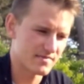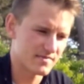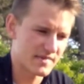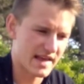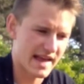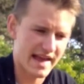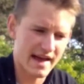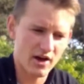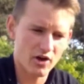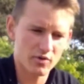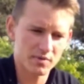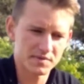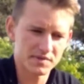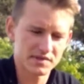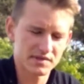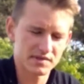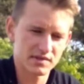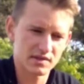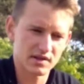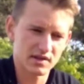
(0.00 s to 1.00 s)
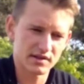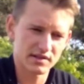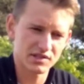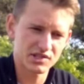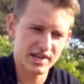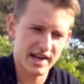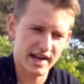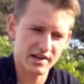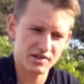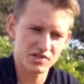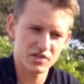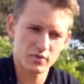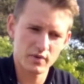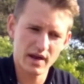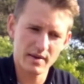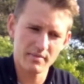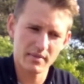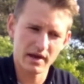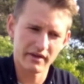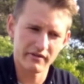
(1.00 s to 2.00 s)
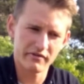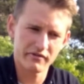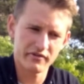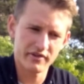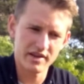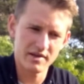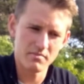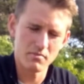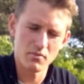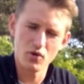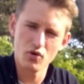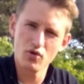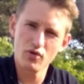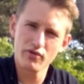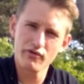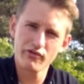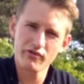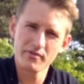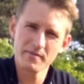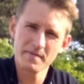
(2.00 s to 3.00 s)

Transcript: They helped change the way my feet move.